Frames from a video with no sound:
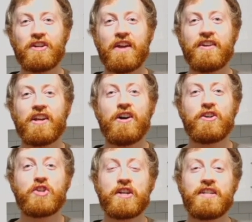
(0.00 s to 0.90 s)
covering
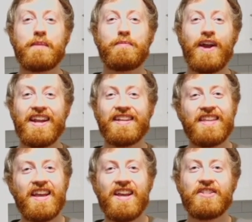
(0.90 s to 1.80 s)
all Shark Tank
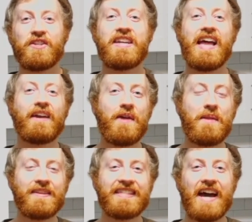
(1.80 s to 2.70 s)
products, so you're not going
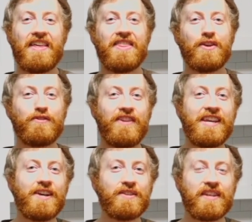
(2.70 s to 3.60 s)
to miss out on those
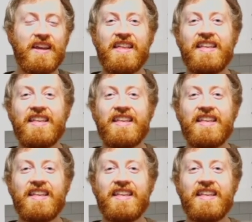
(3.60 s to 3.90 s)
videos.